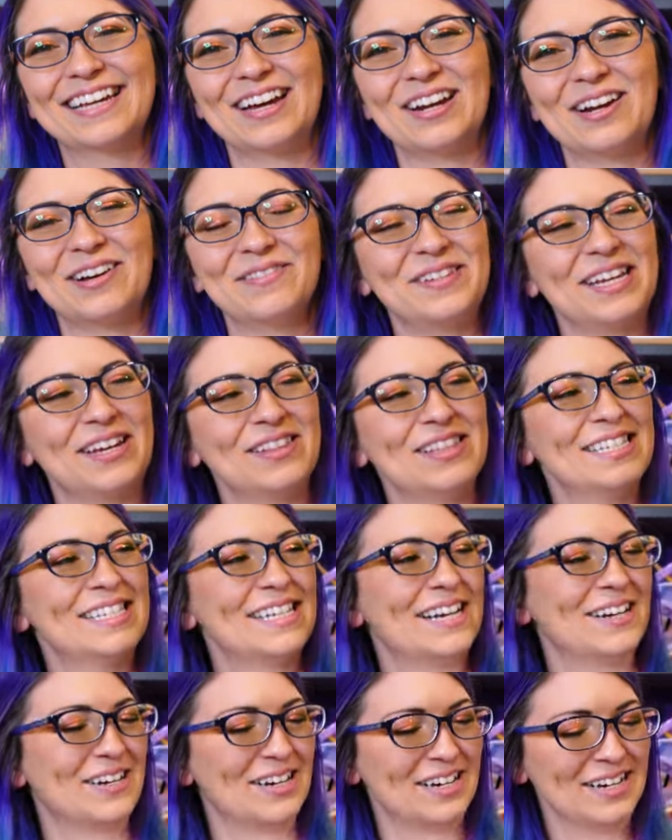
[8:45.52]
cut off down the
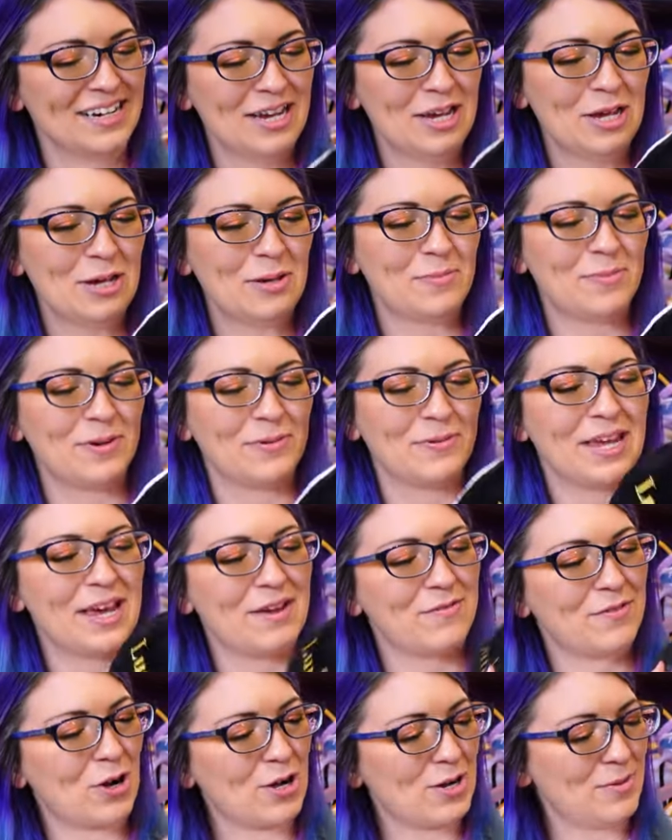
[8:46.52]
center, but we
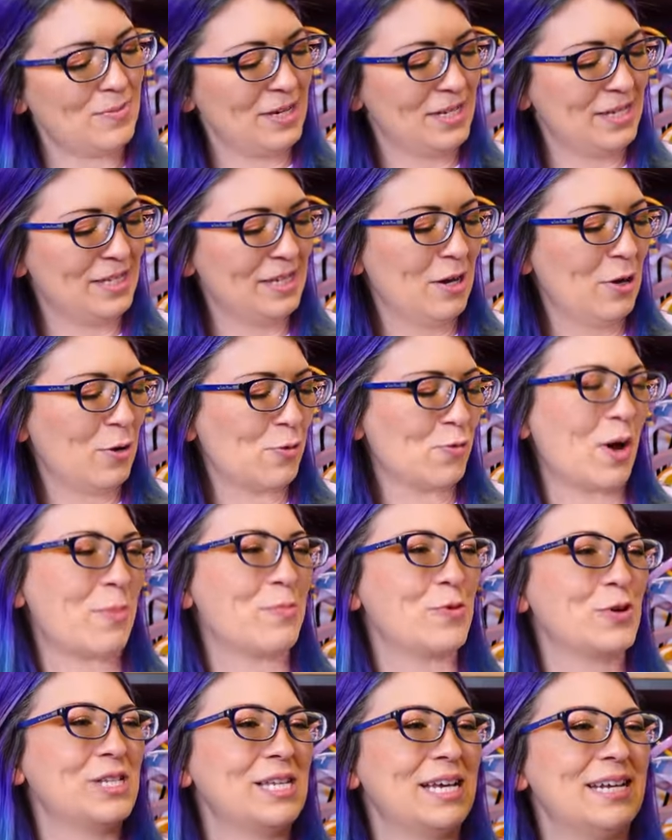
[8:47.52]
have Artemis
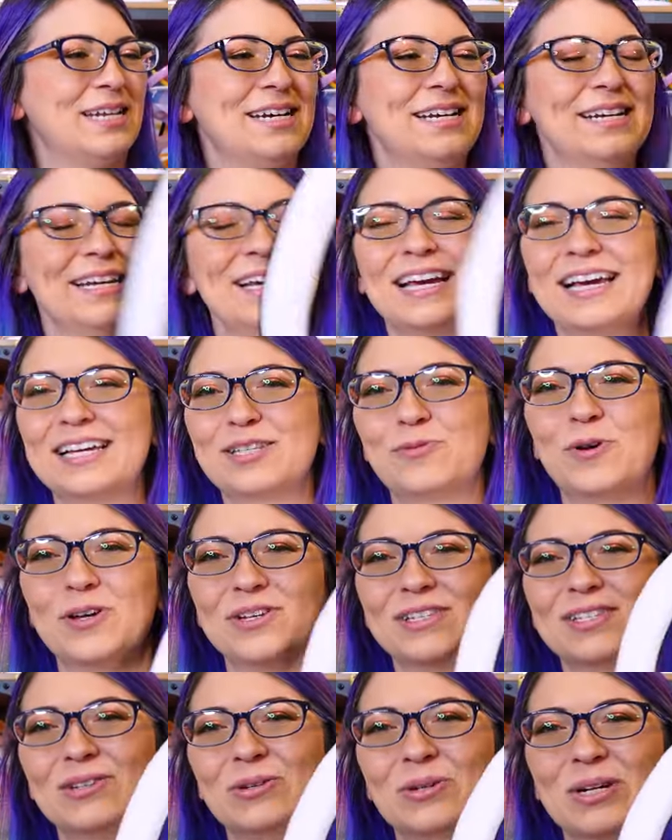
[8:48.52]
represented as well
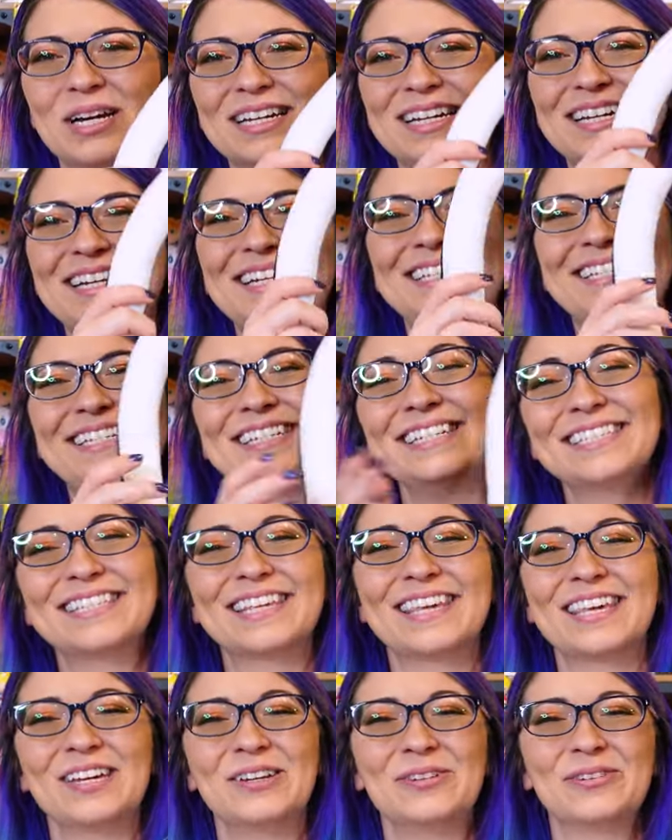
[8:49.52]
as Luna. It's
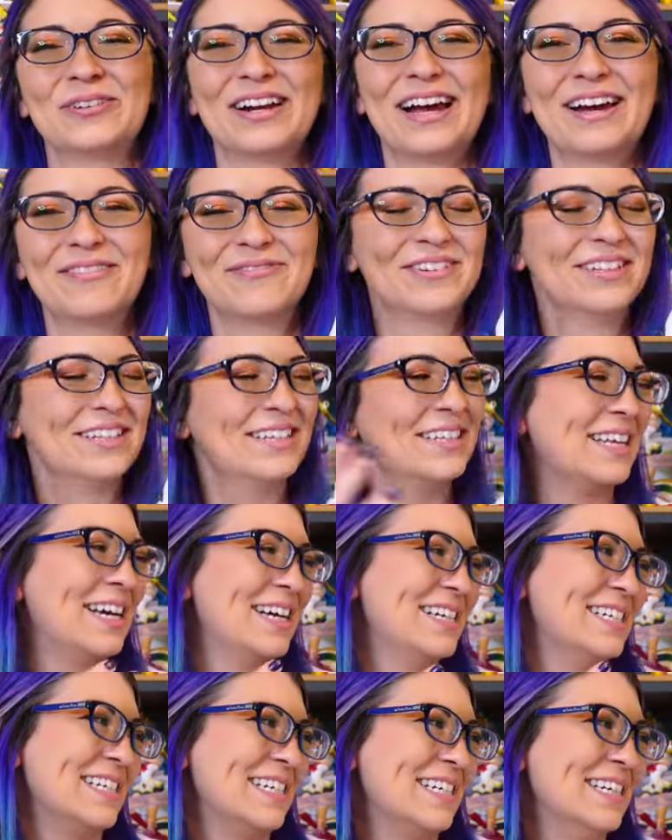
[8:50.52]
just cute. I really
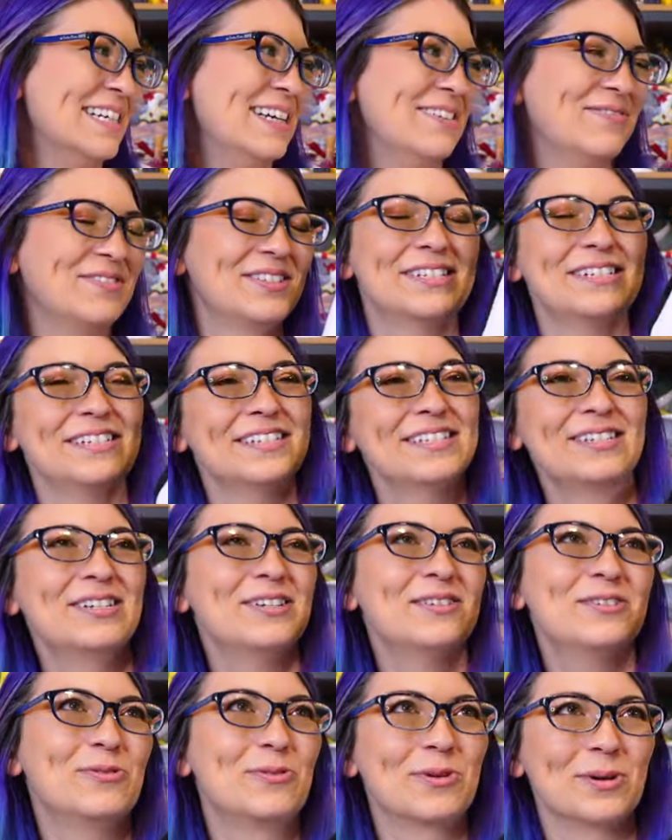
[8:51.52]
liked it. It was just
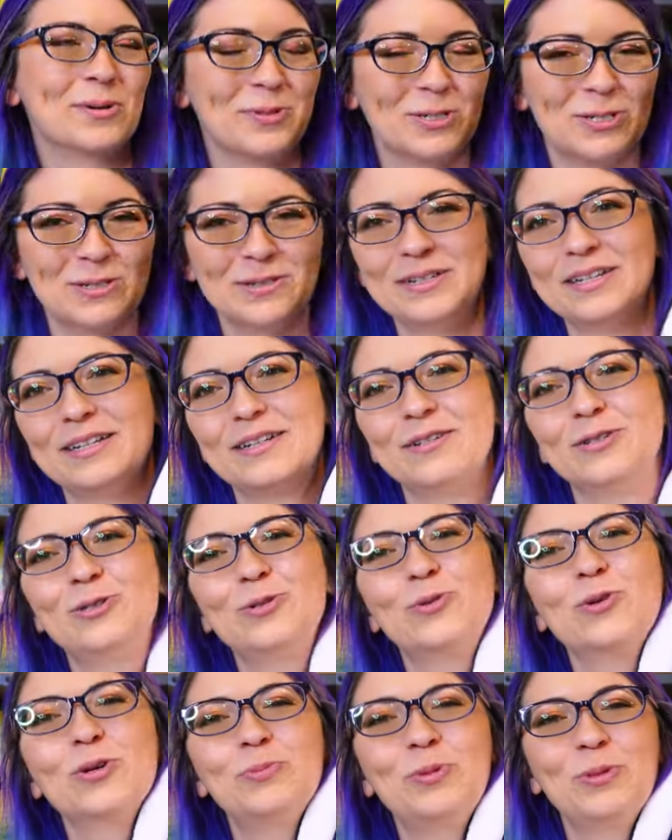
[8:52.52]
adorable, an
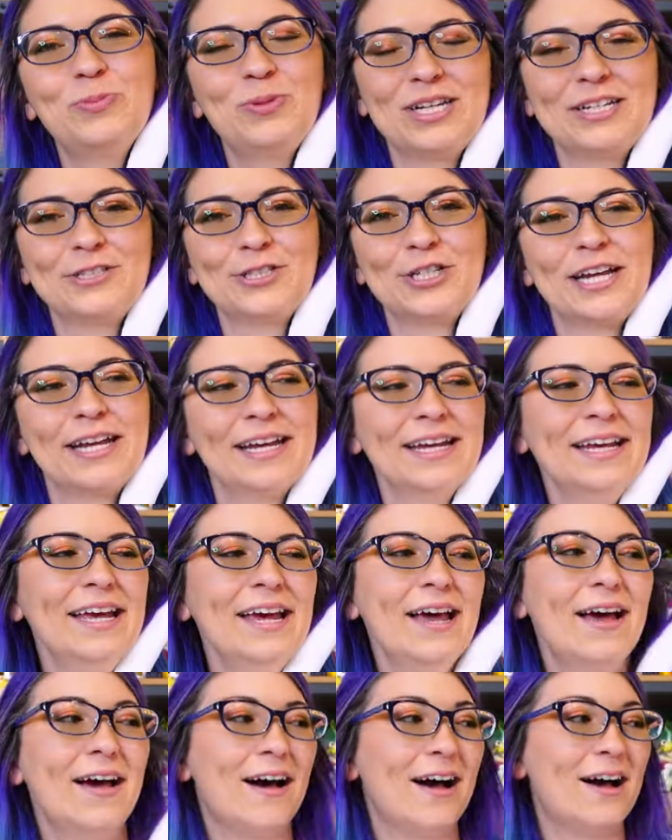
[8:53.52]
adorable plushie.
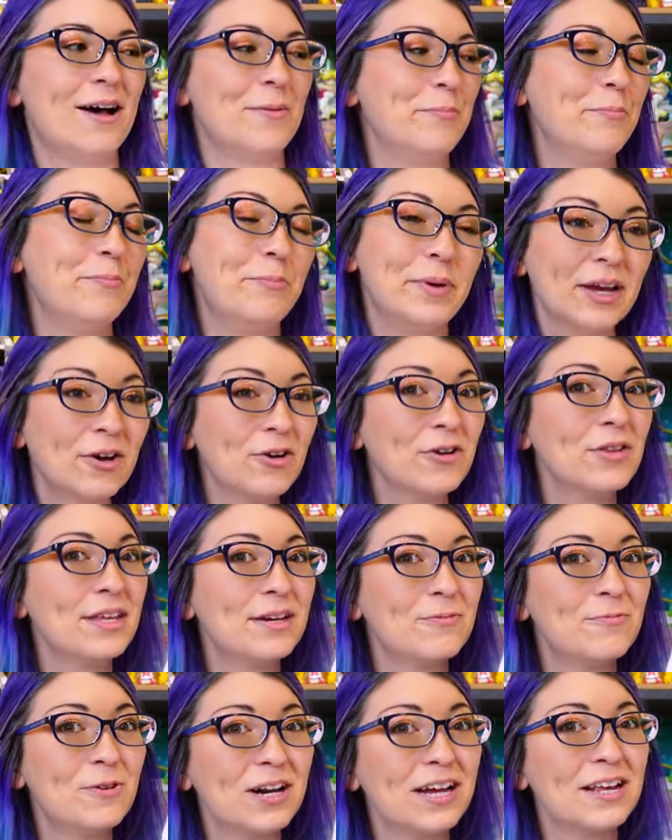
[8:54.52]
Um, bigger
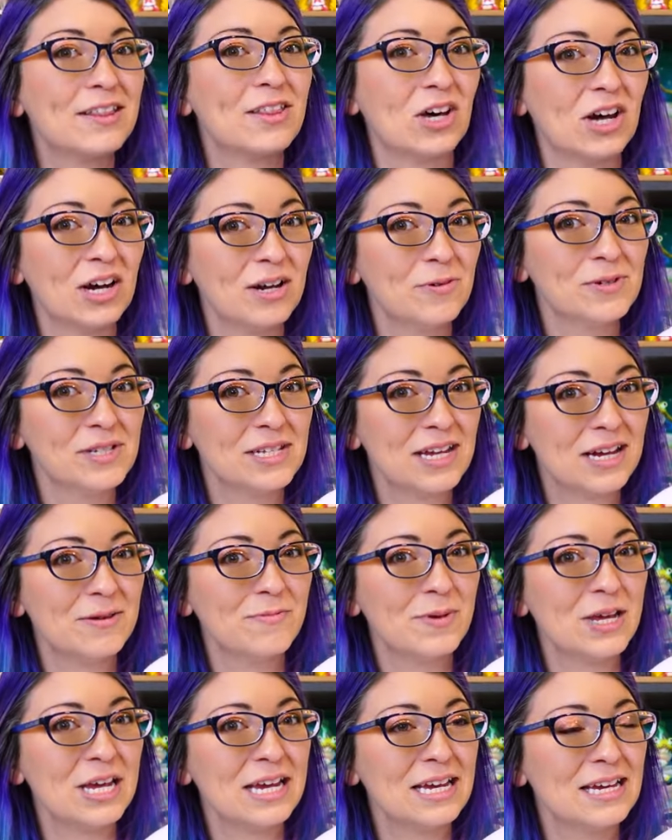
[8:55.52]
than what I thought it was gonna
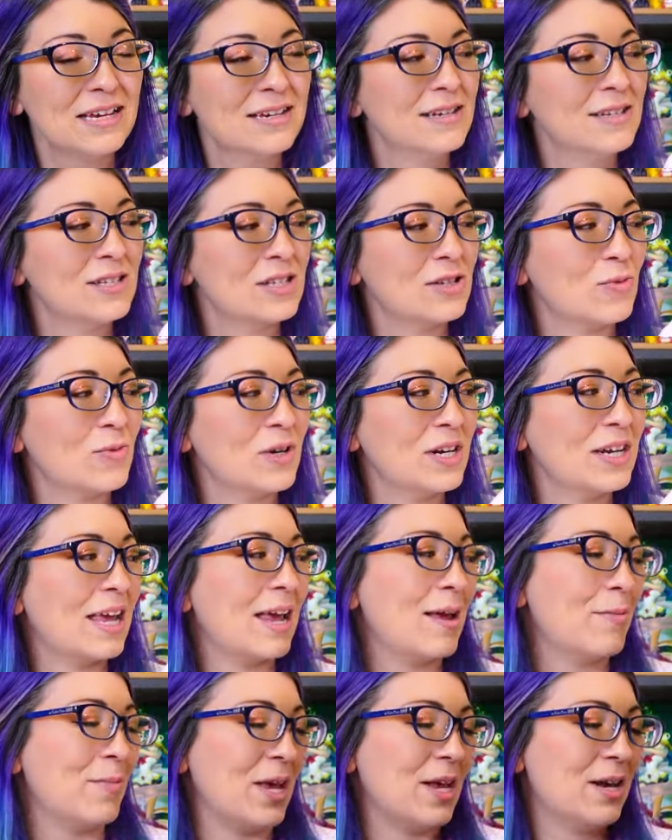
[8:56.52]
be. So when it
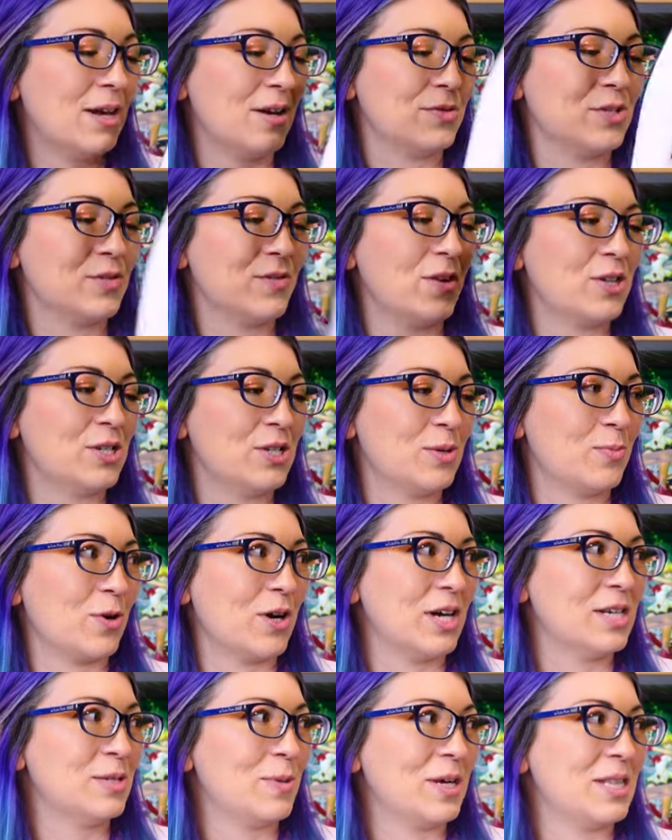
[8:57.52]
came in, I was very
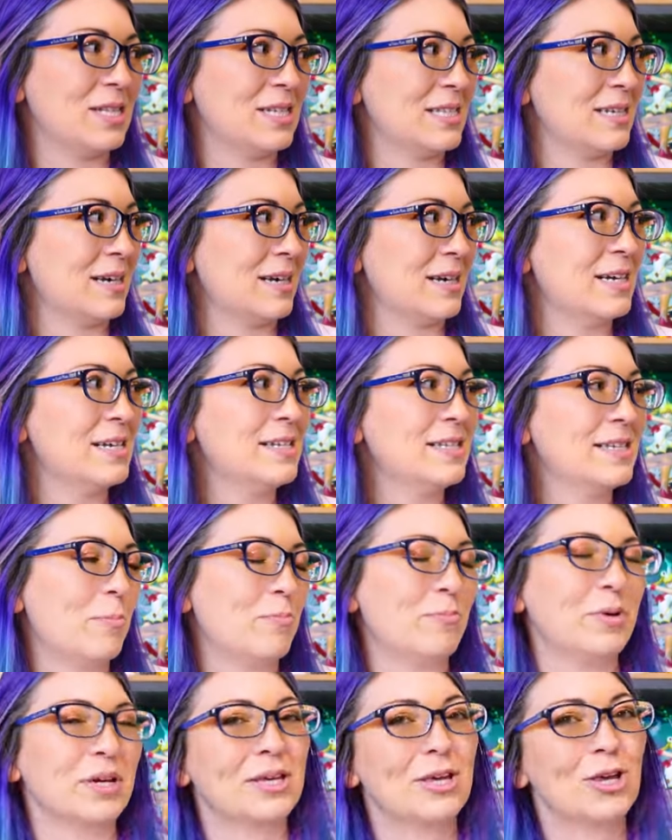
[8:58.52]
surprised by the size,
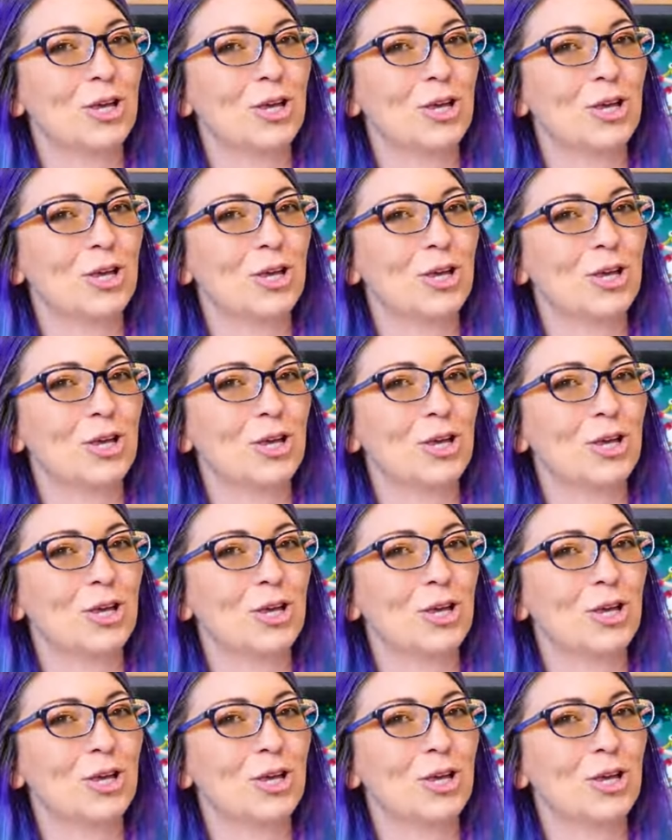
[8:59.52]
but